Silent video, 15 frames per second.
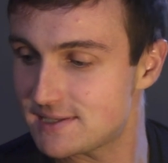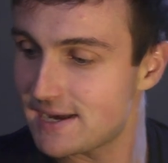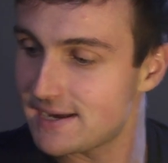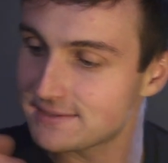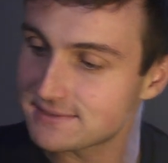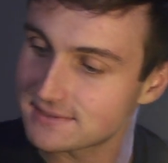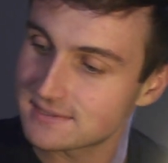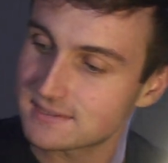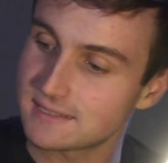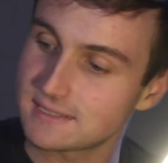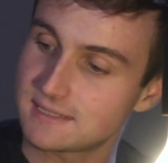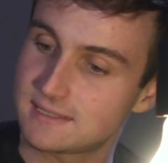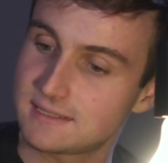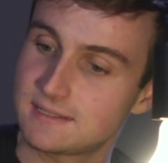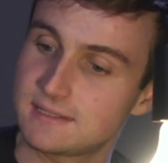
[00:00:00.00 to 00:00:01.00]
test
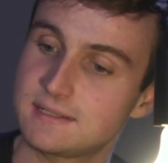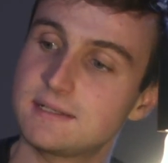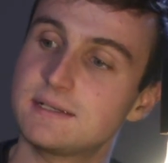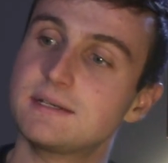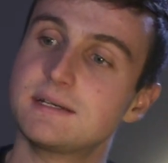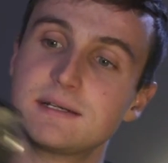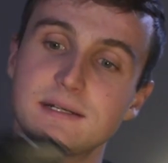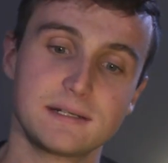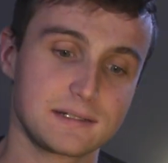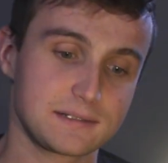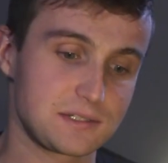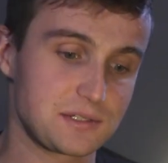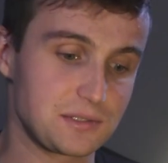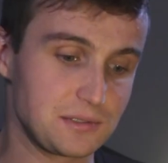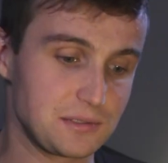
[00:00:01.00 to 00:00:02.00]

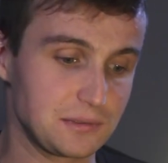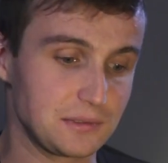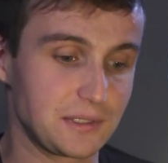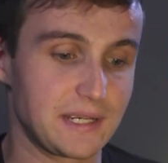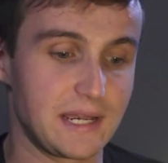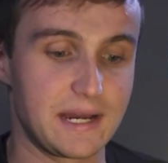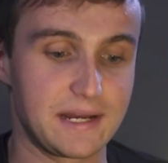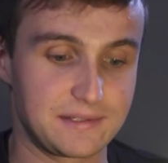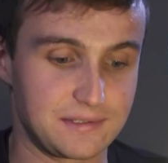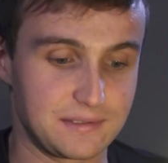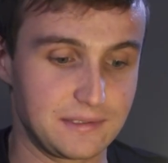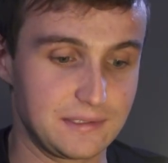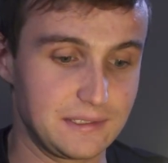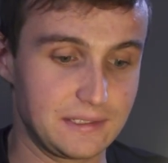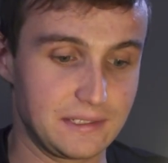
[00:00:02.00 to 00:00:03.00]
to look at
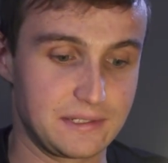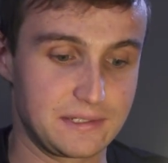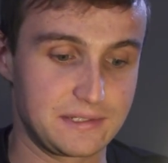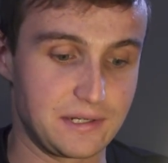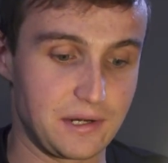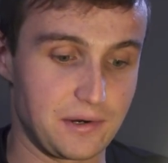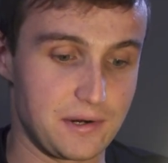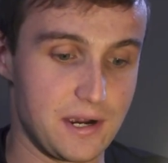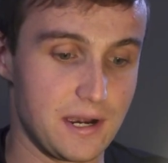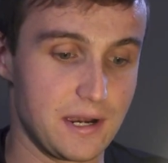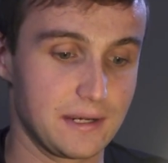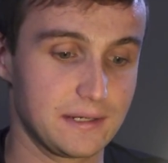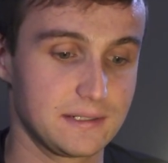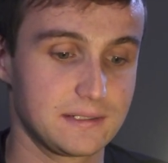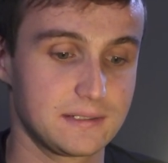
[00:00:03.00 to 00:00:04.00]
the
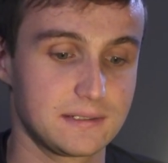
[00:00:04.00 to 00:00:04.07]
CRI